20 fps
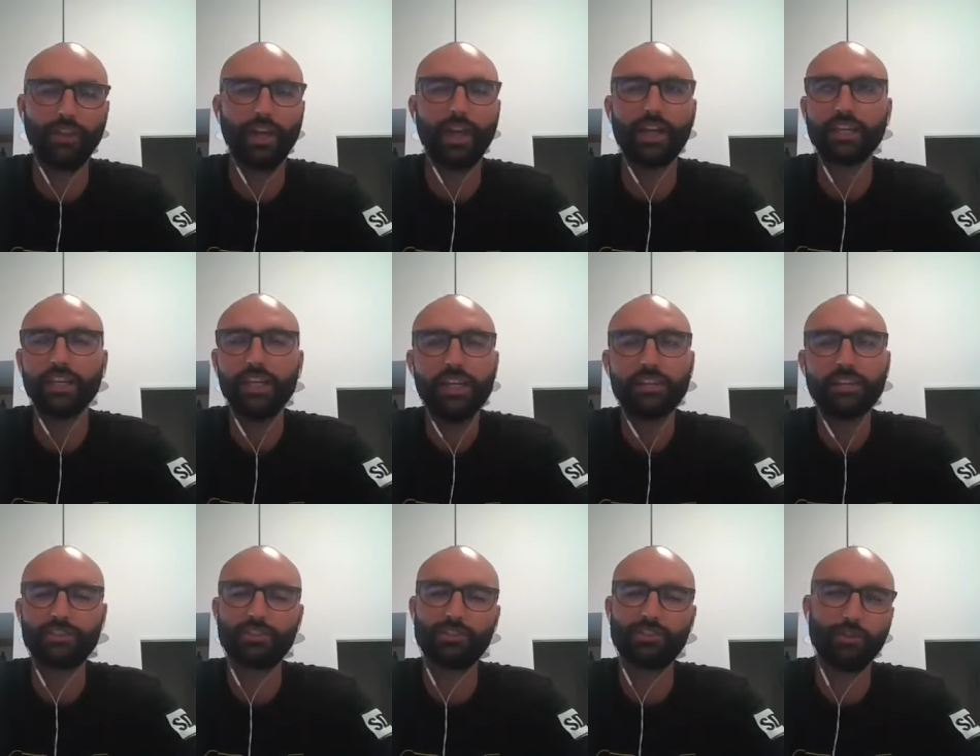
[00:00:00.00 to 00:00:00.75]
Like,
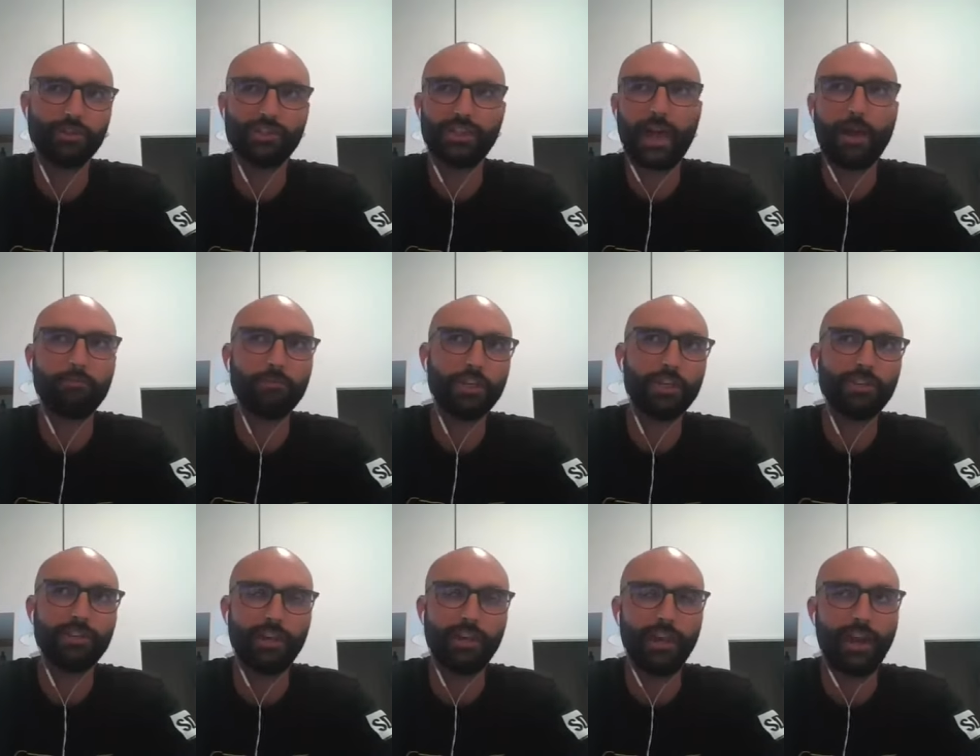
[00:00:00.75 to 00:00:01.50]
so does that
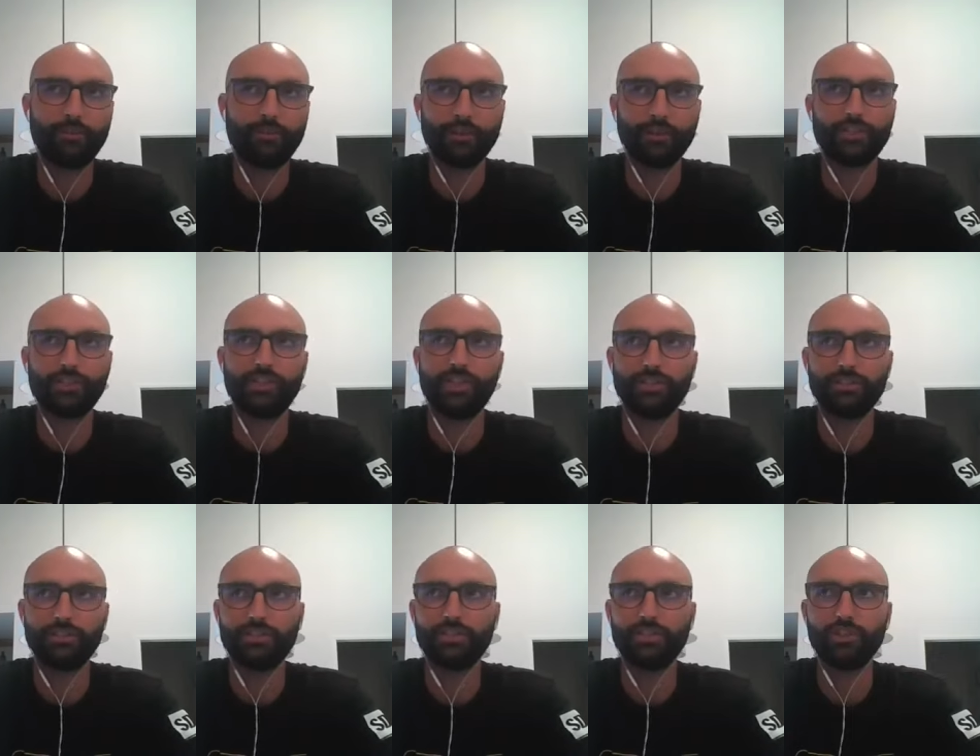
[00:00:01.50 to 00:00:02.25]
mean that ever
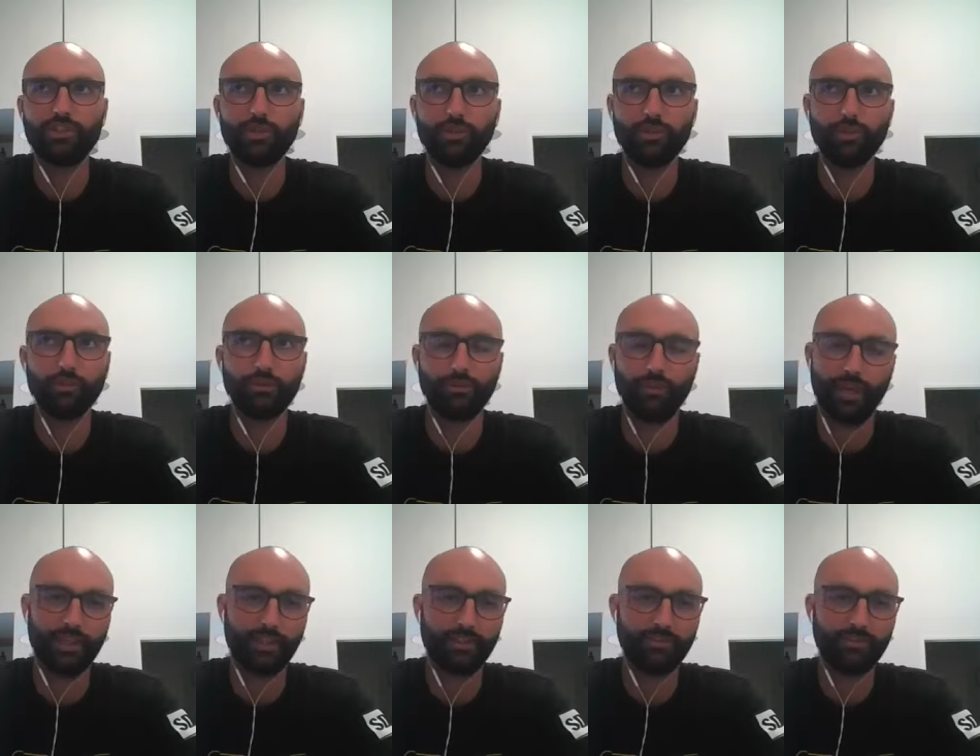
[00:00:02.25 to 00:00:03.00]
since you
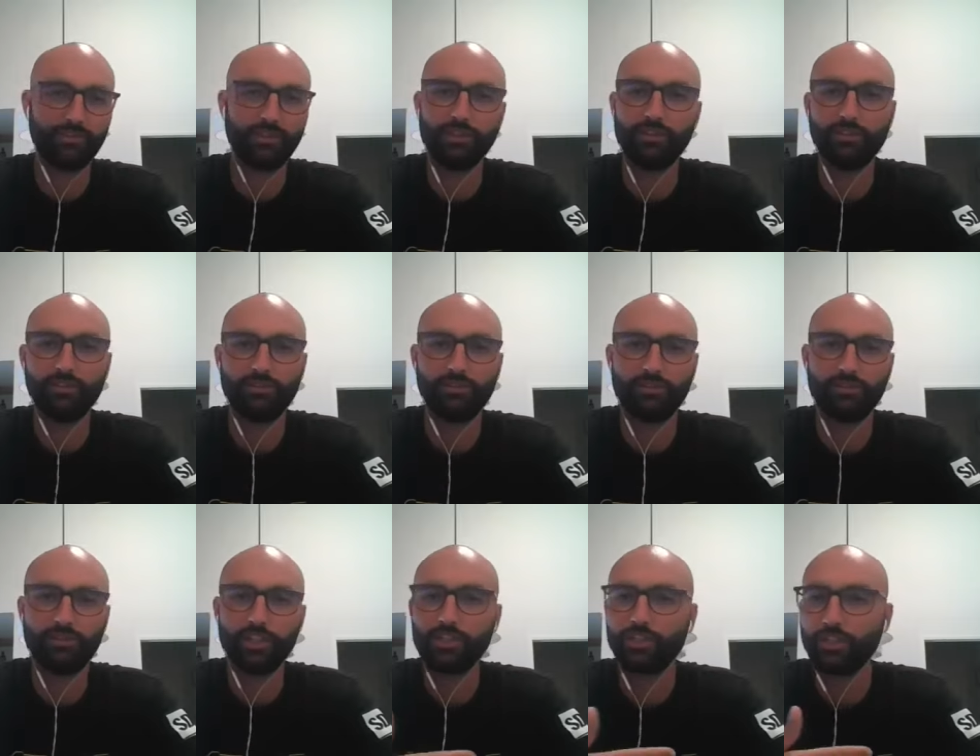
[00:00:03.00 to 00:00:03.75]
like did
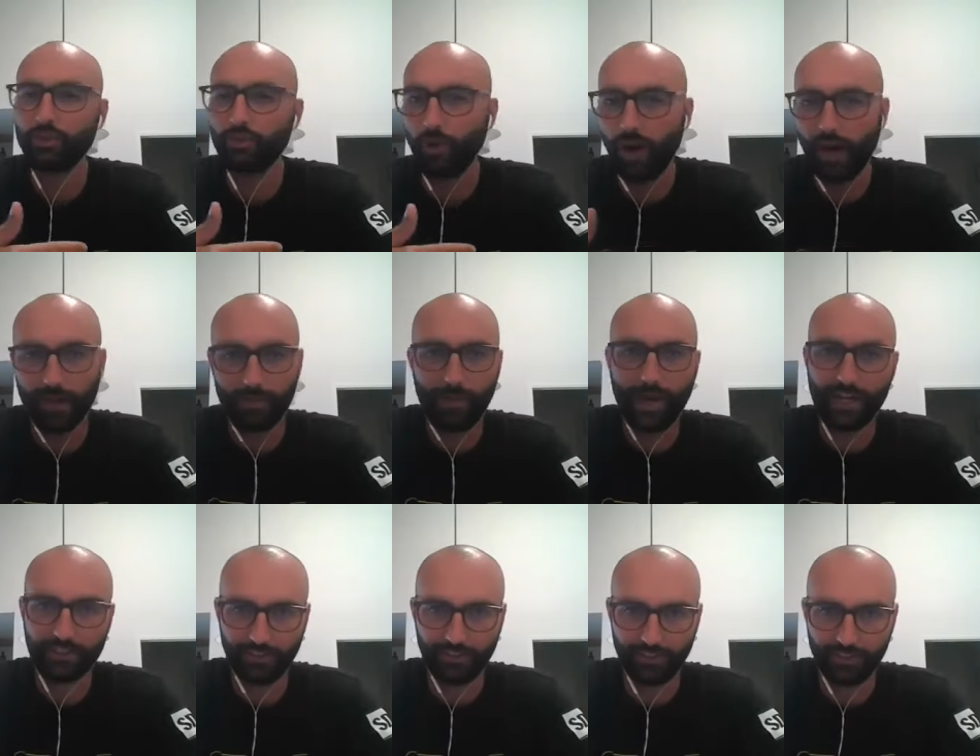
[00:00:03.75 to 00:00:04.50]
did you
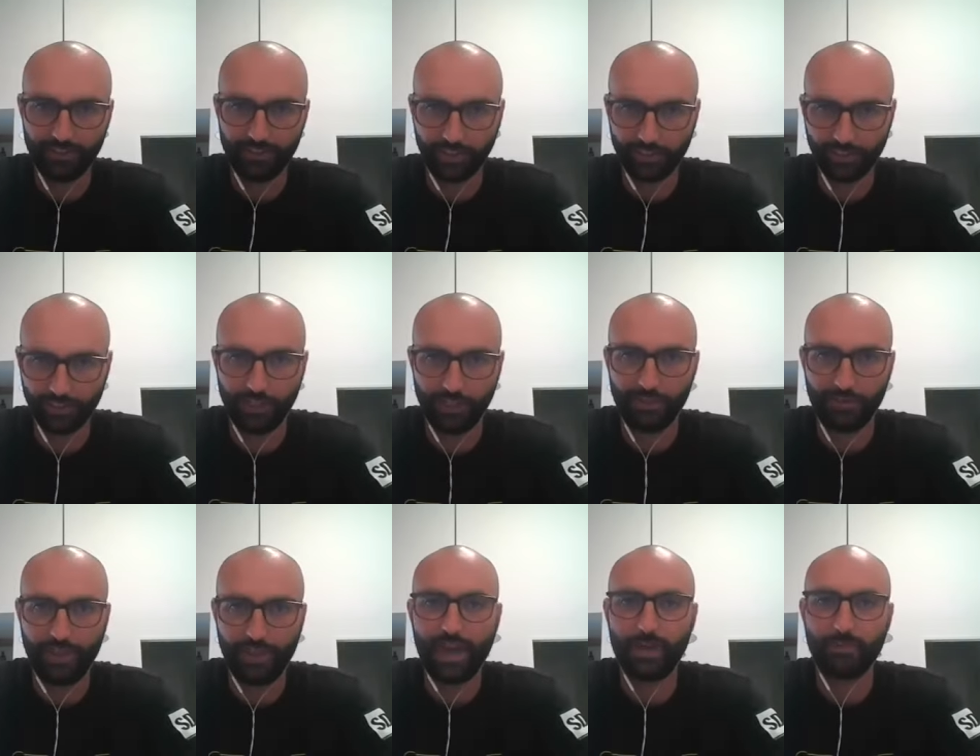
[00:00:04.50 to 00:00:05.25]
automatically
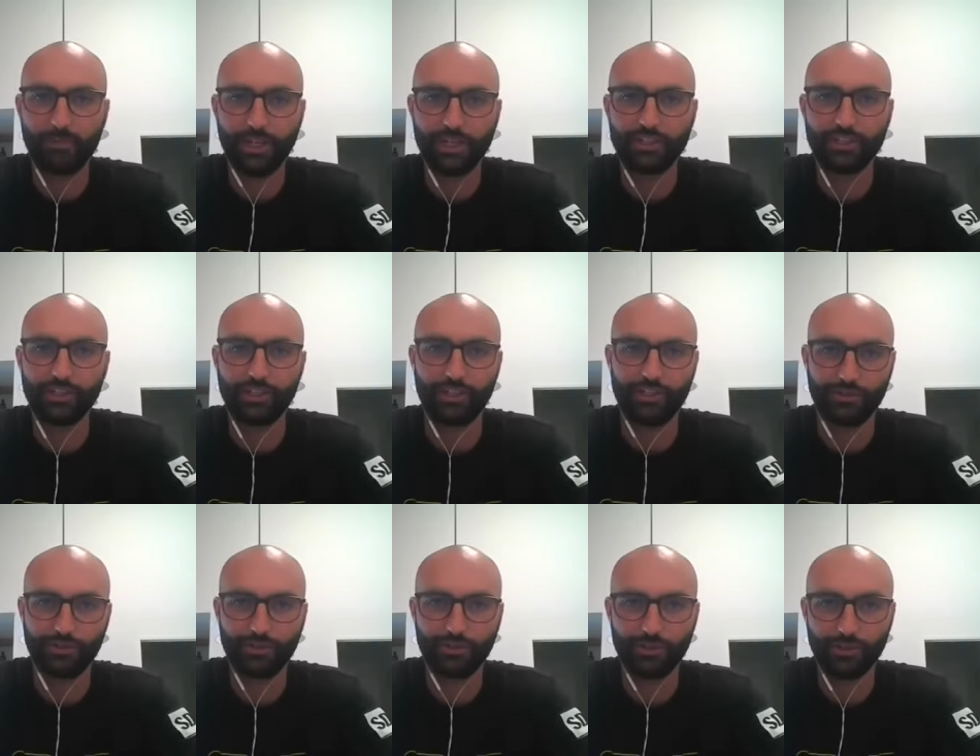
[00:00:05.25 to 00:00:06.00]
declare that major
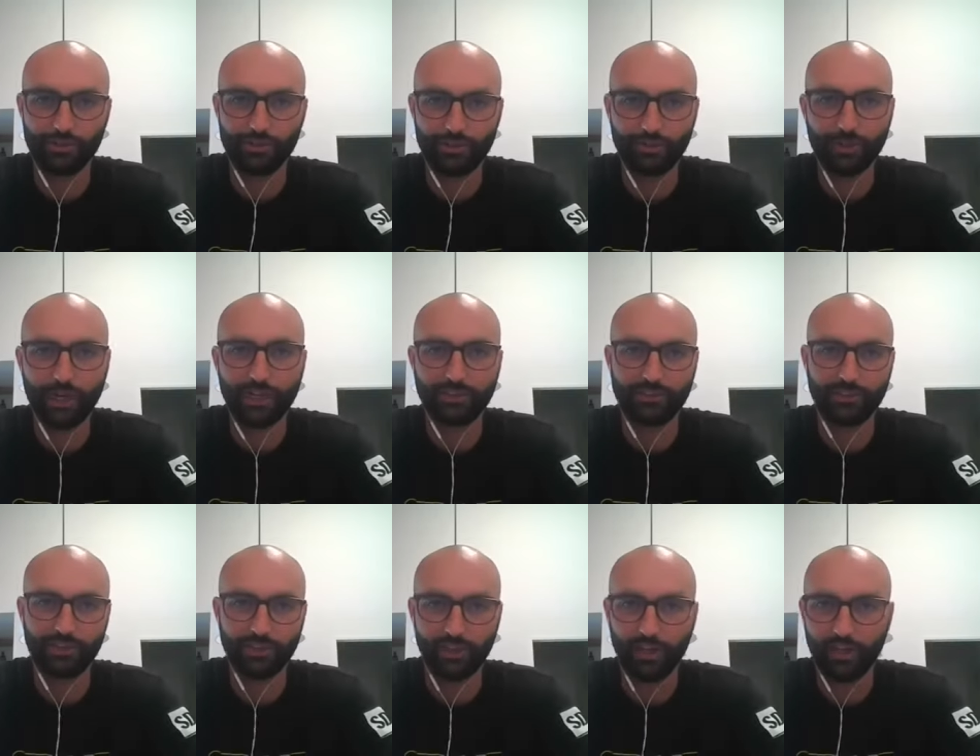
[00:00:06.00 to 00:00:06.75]
as soon as you got
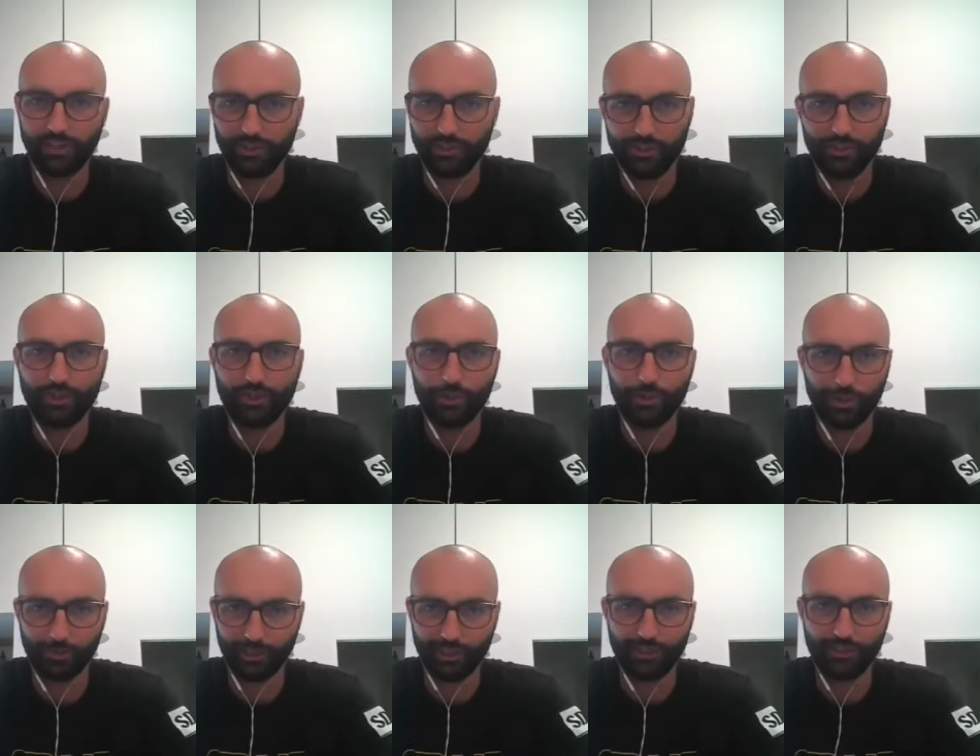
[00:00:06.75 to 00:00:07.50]
to Elon? Did you know
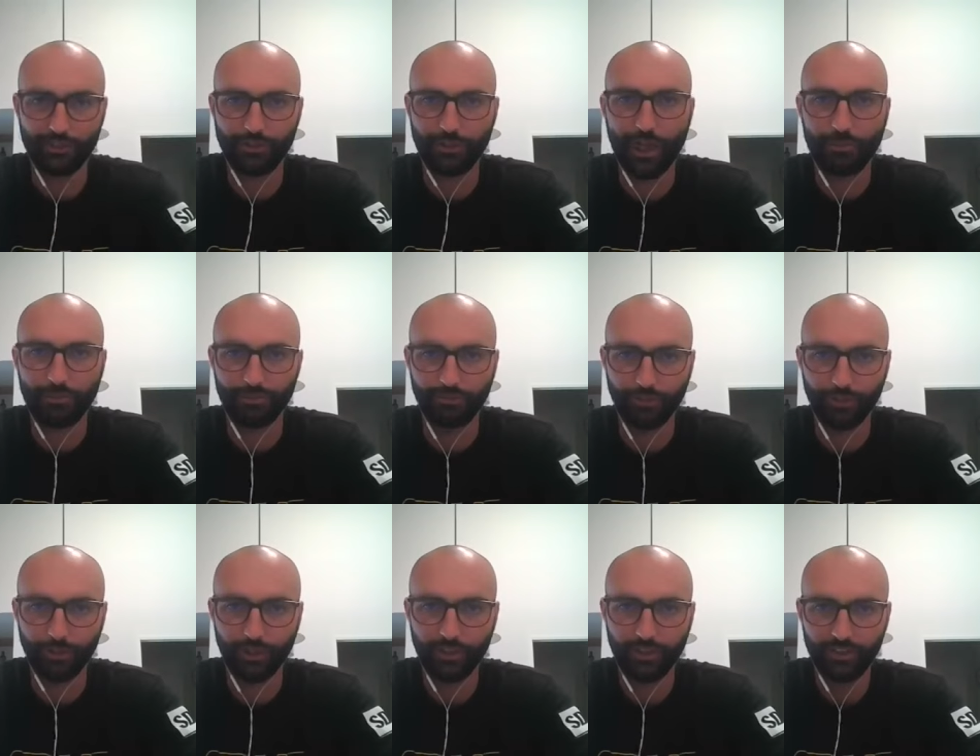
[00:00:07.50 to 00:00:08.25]
you were going to do that
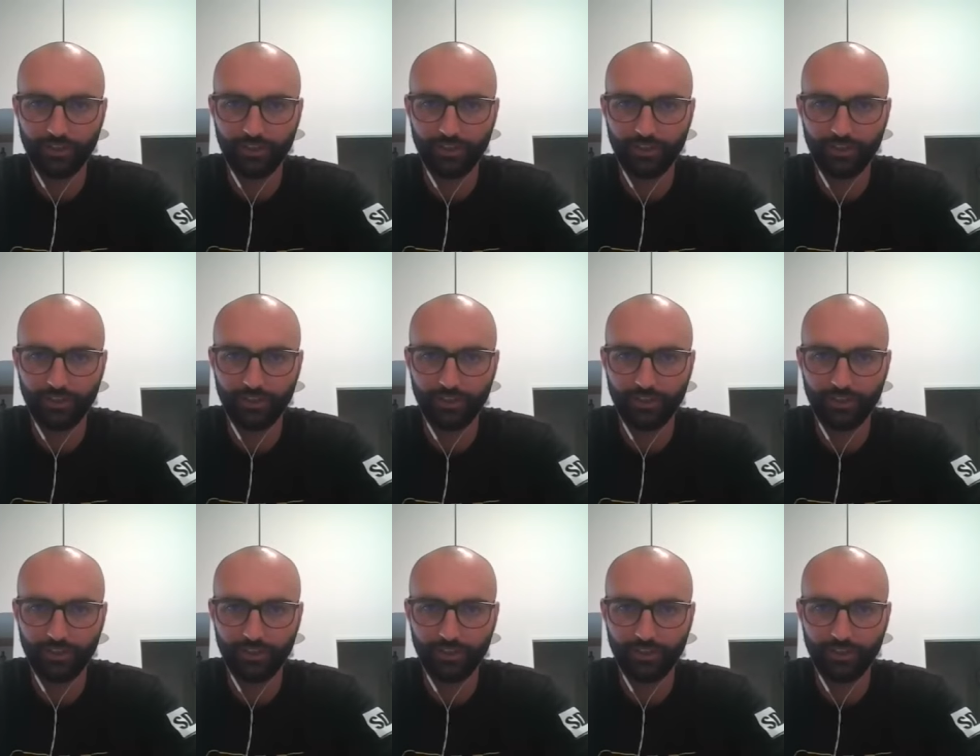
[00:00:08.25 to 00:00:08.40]
before?